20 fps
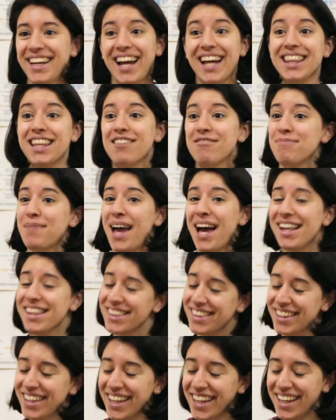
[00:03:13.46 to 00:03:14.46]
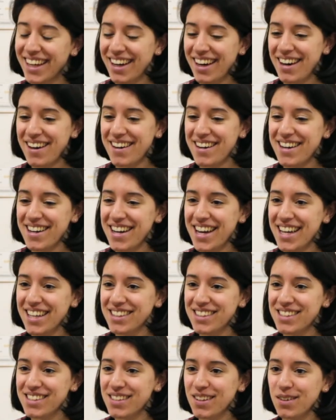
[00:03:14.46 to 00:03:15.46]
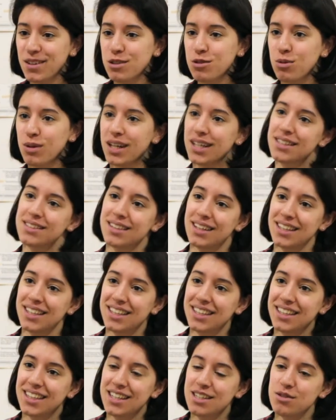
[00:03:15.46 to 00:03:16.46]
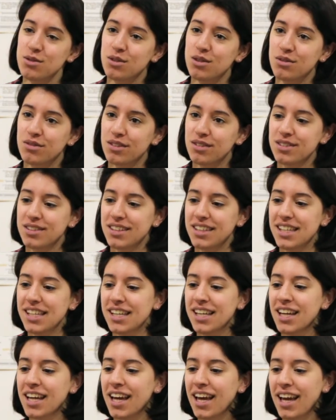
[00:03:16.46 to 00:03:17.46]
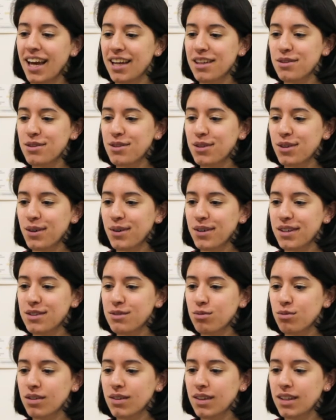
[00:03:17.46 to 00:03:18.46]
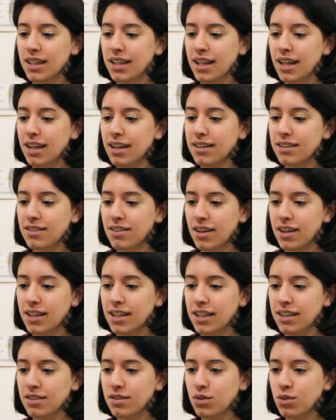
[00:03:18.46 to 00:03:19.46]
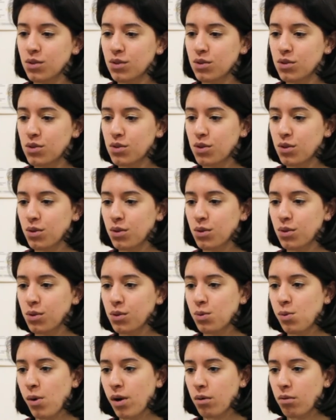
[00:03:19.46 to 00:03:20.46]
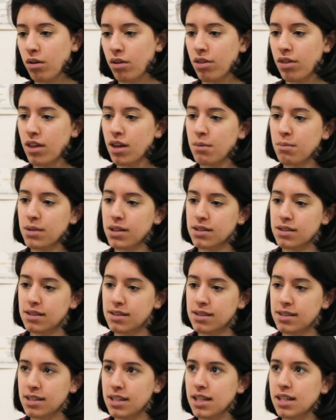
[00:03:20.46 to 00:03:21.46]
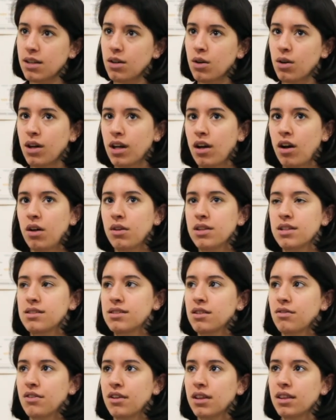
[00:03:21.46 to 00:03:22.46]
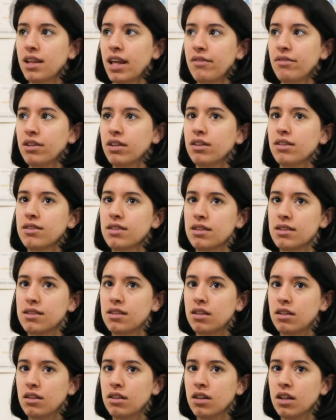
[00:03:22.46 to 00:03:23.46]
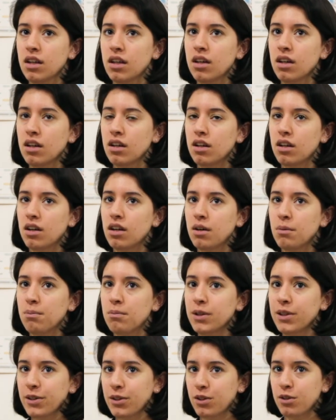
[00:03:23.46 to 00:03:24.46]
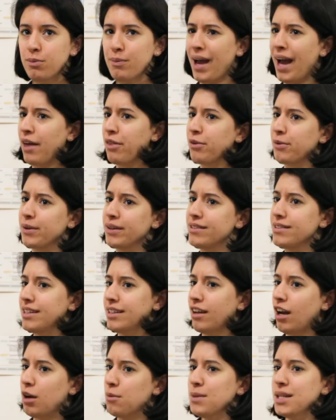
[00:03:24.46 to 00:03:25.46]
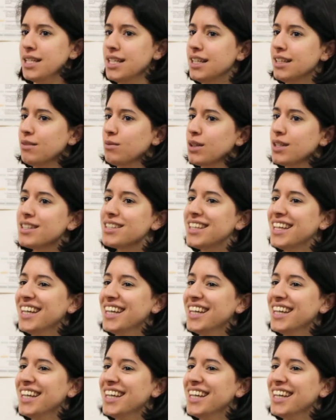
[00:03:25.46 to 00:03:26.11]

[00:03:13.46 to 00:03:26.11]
and I love math uh, and so it's what I studied in university and so it's really exciting to work with them and to see okay all these different levels and to um, learn math words in Armenian which